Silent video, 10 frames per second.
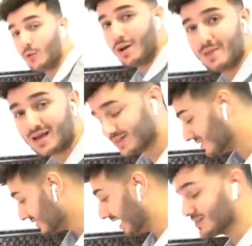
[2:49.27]
I make
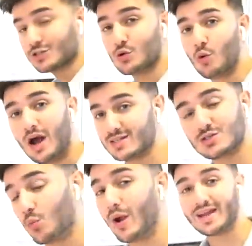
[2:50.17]
this. I just go, I just
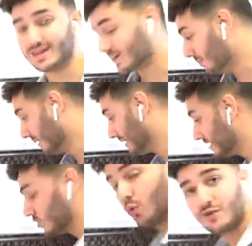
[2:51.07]
wing it completely.
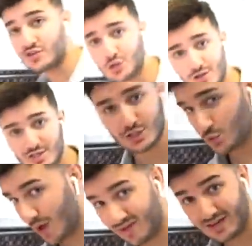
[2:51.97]
So whatever sauces you
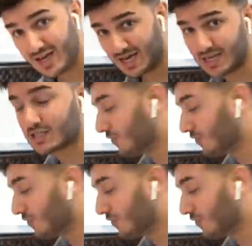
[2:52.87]
have, it's